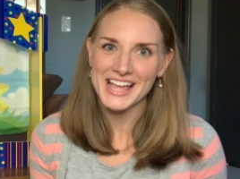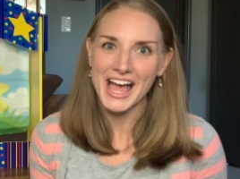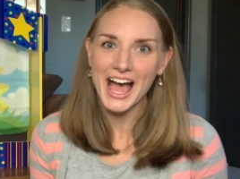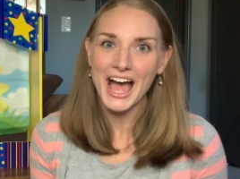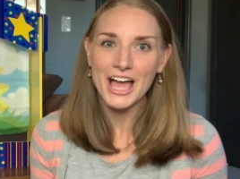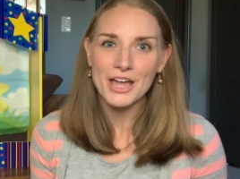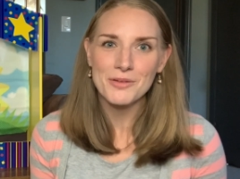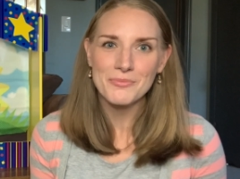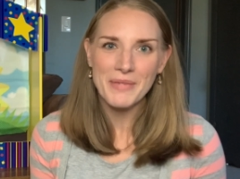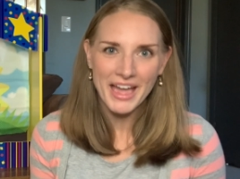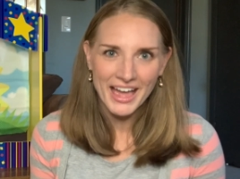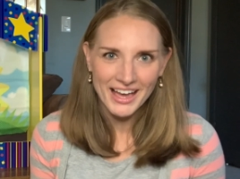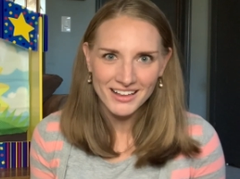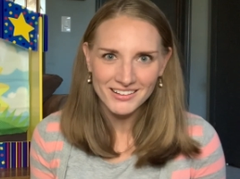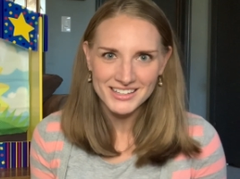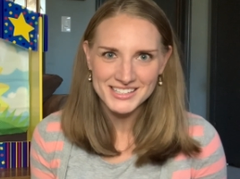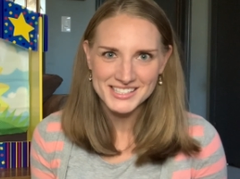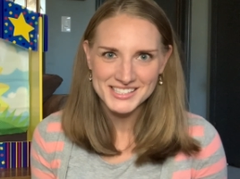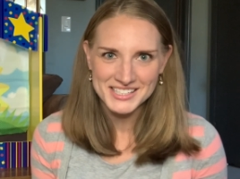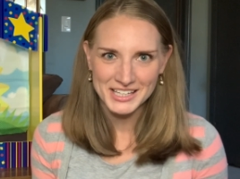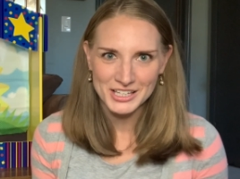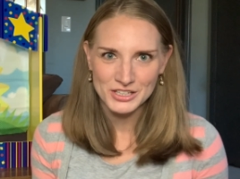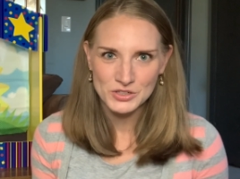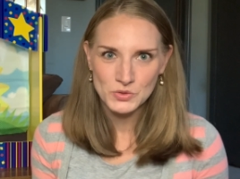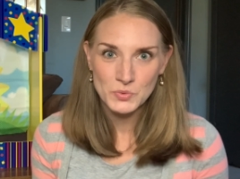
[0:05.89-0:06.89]
I'm
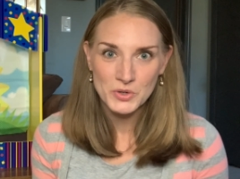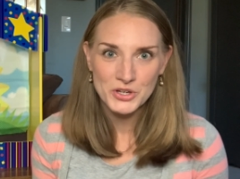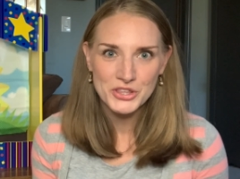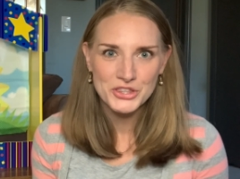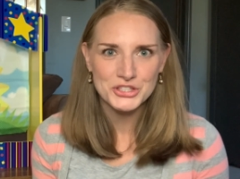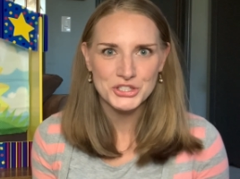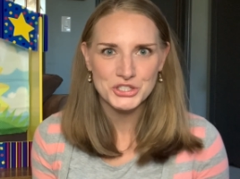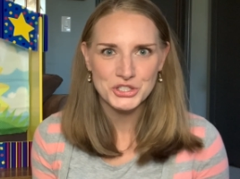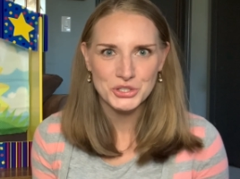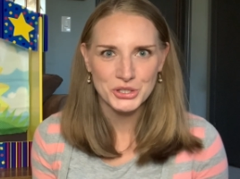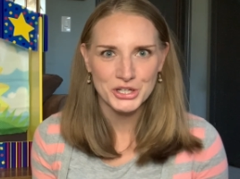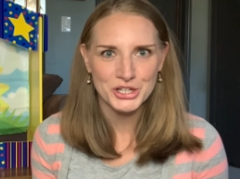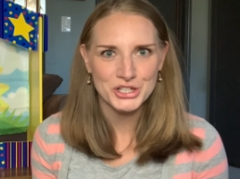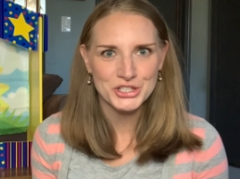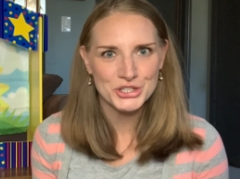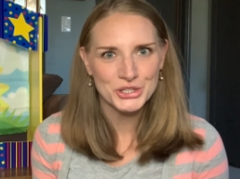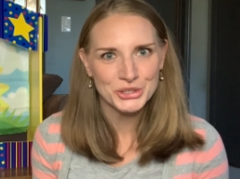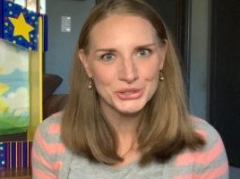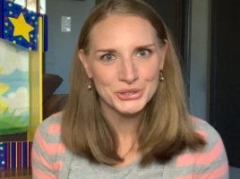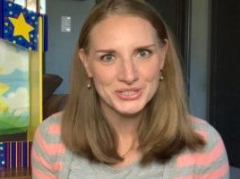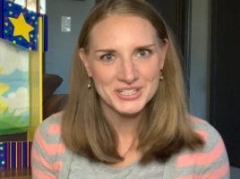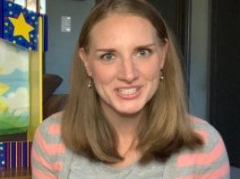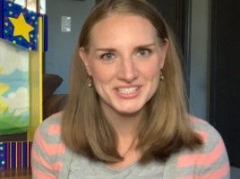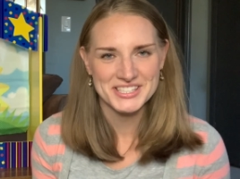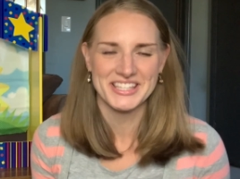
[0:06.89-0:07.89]
Allison with Detroit
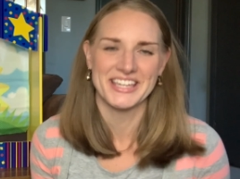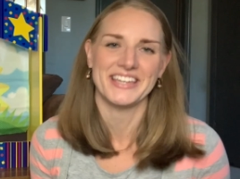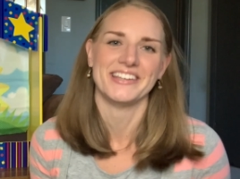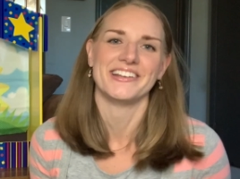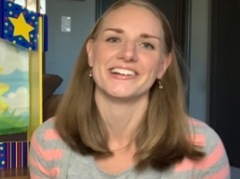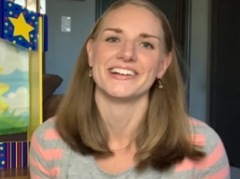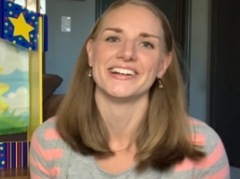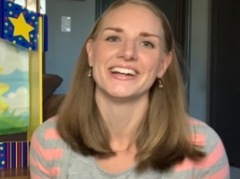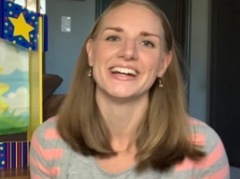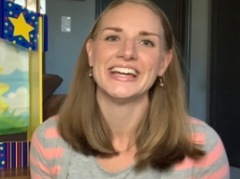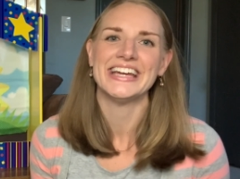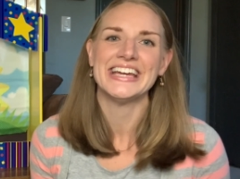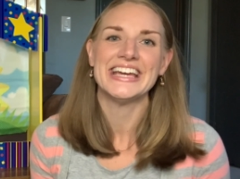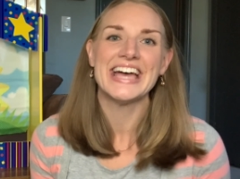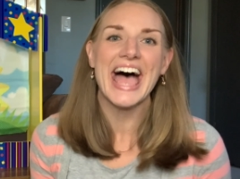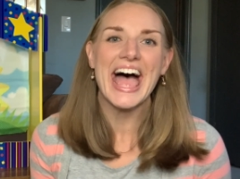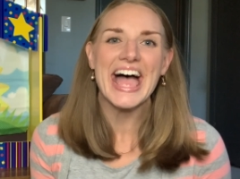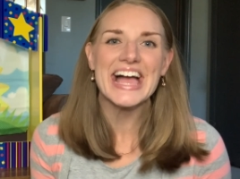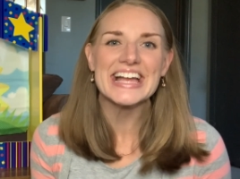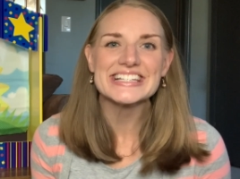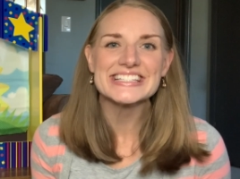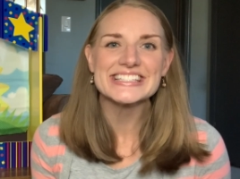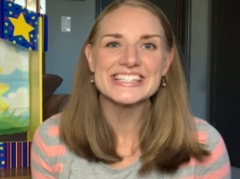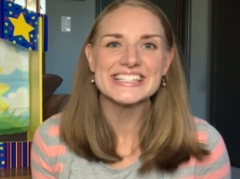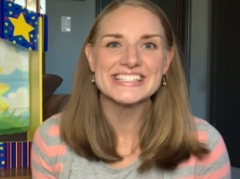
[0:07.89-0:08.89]
Children's Theater,
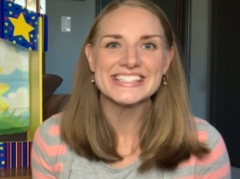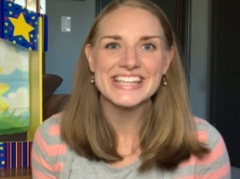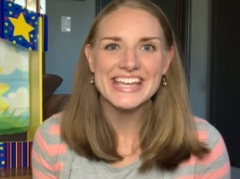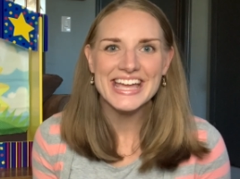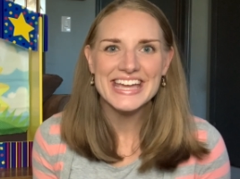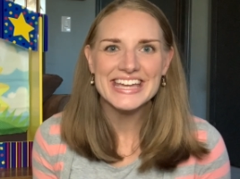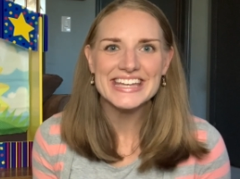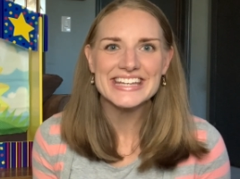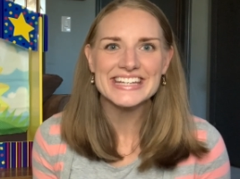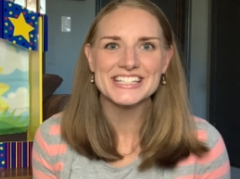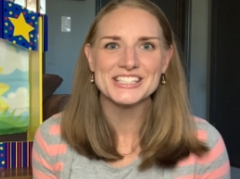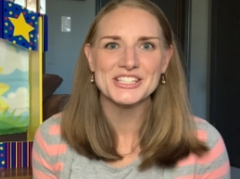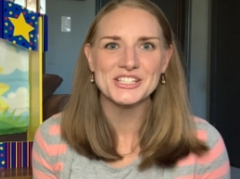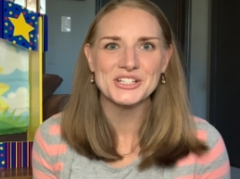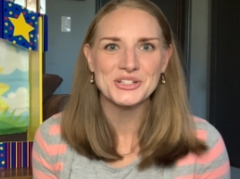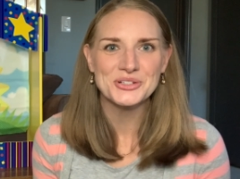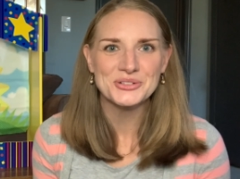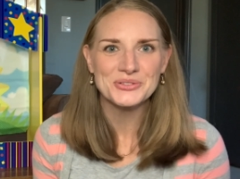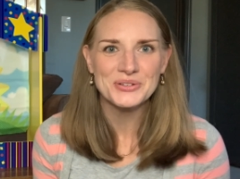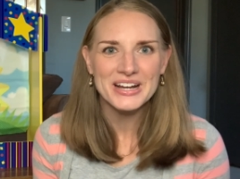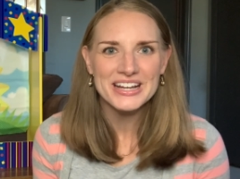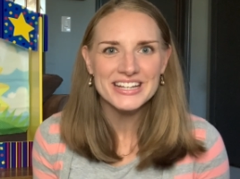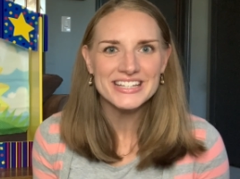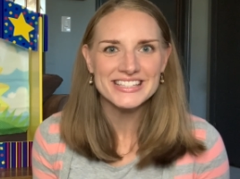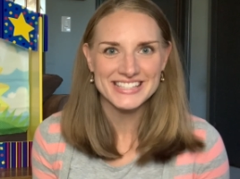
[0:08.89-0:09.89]
and today is a
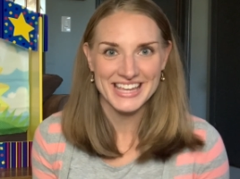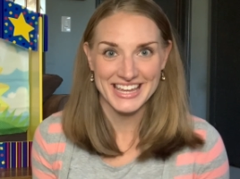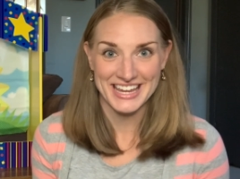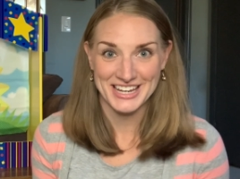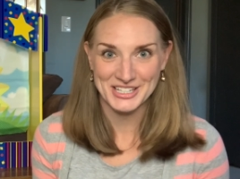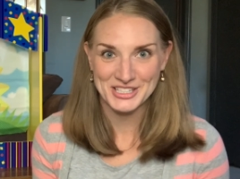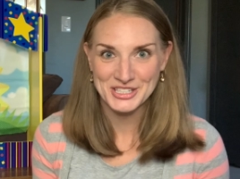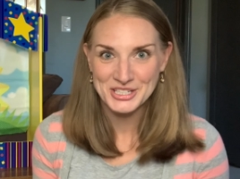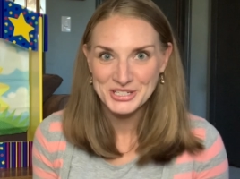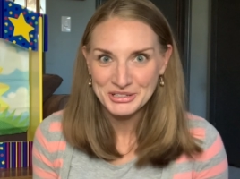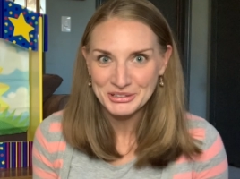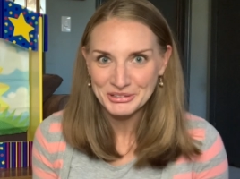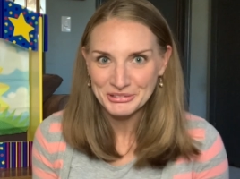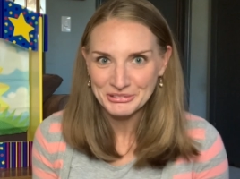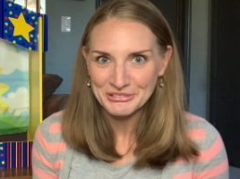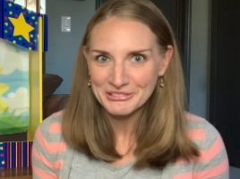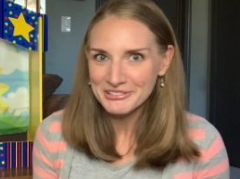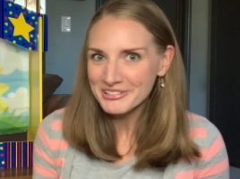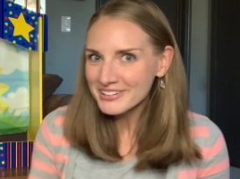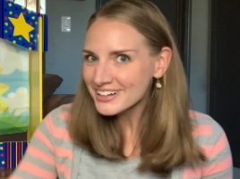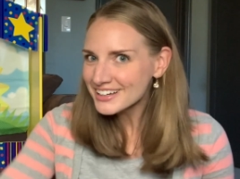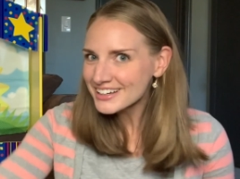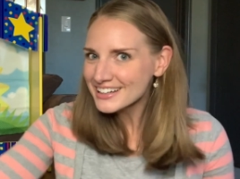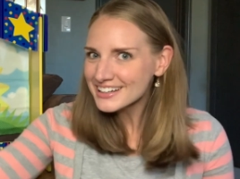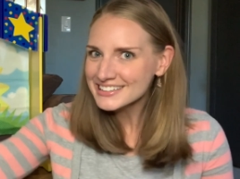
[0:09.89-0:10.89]
great day
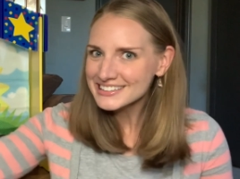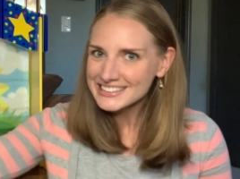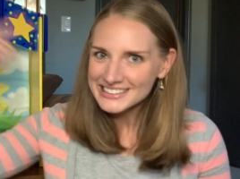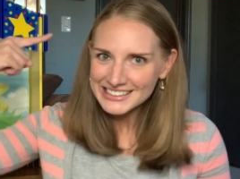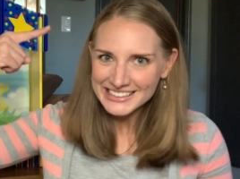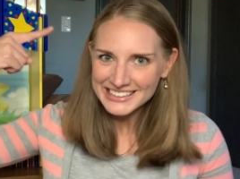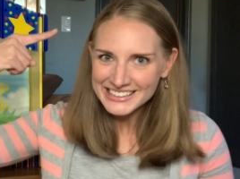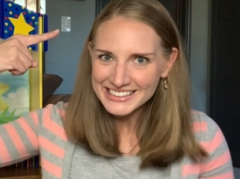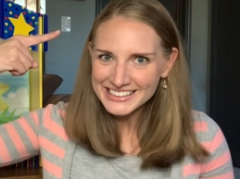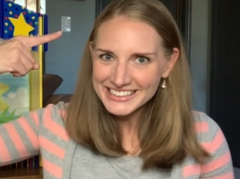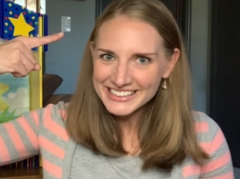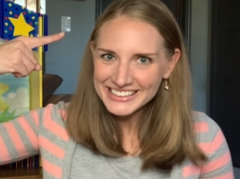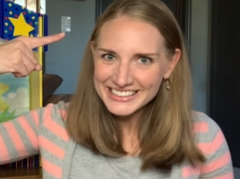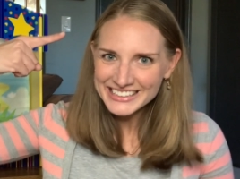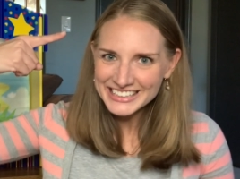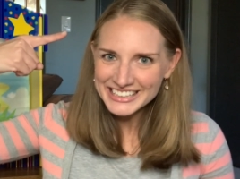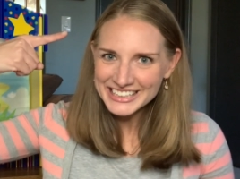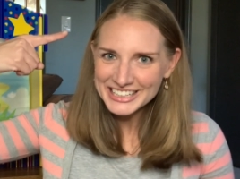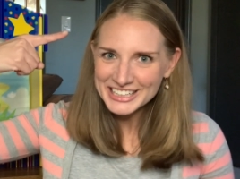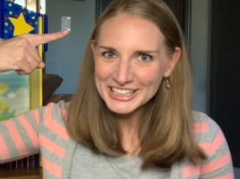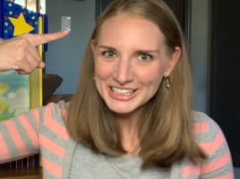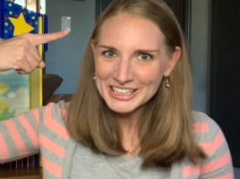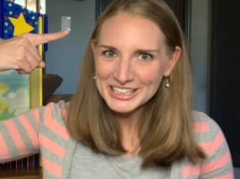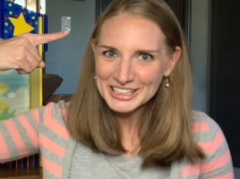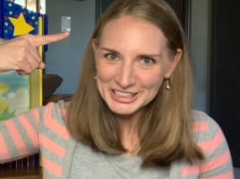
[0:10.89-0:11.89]
to
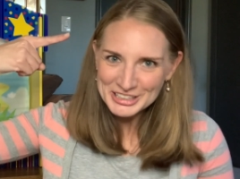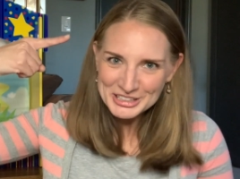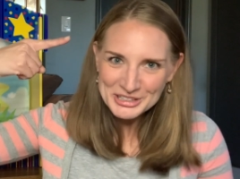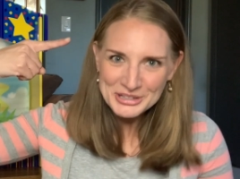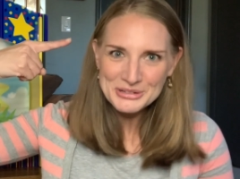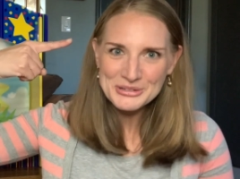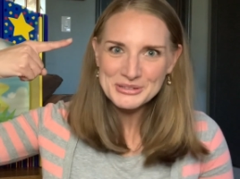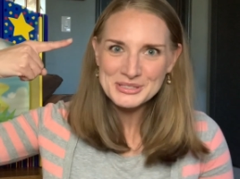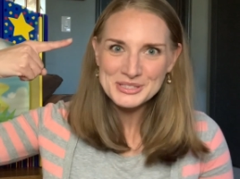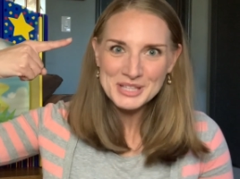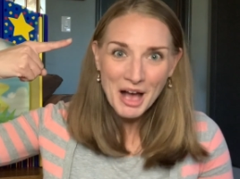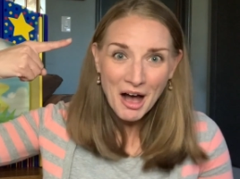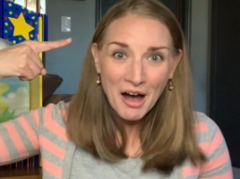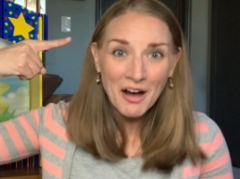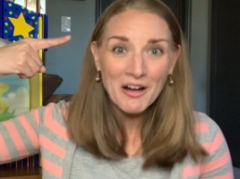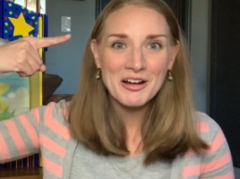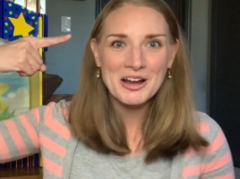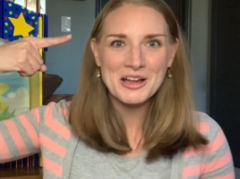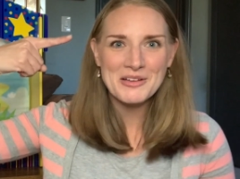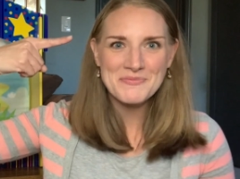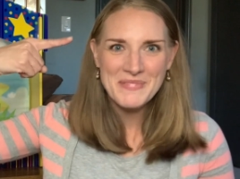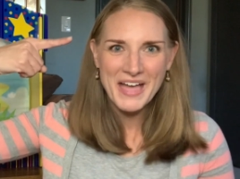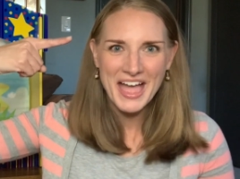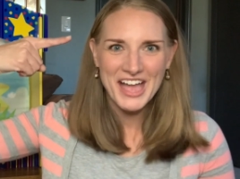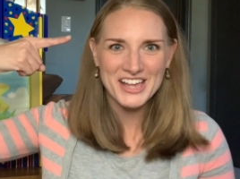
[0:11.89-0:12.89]
use our
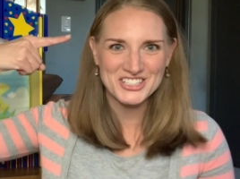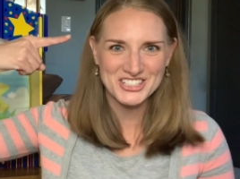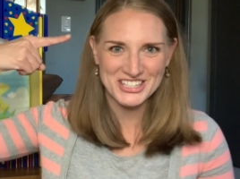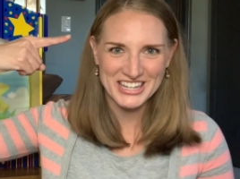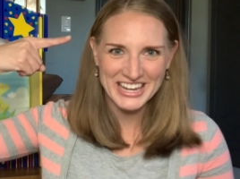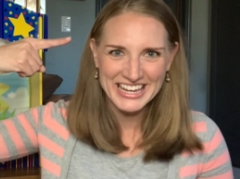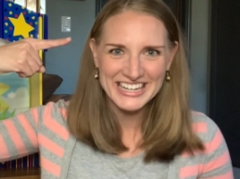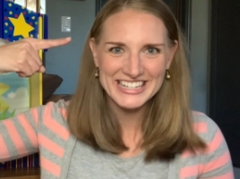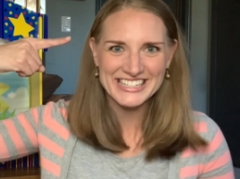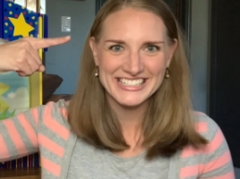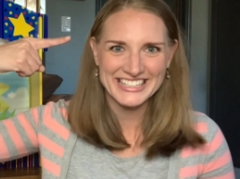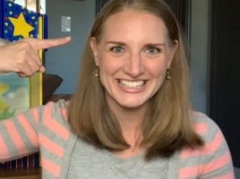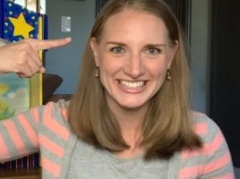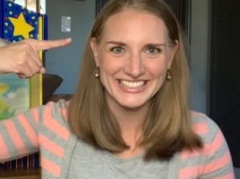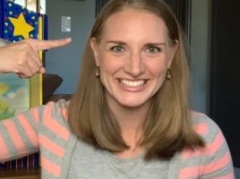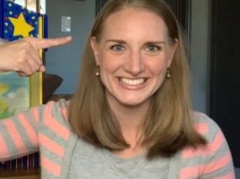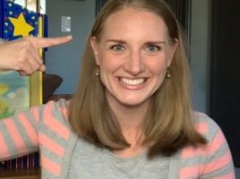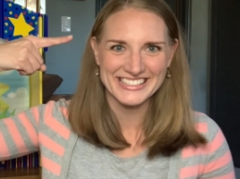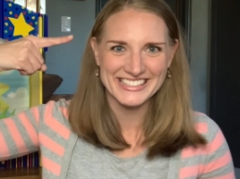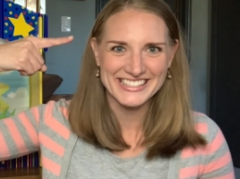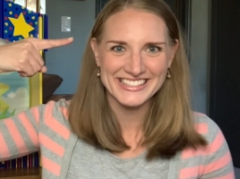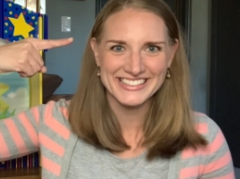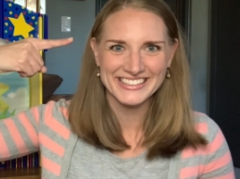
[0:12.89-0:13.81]
imaginations.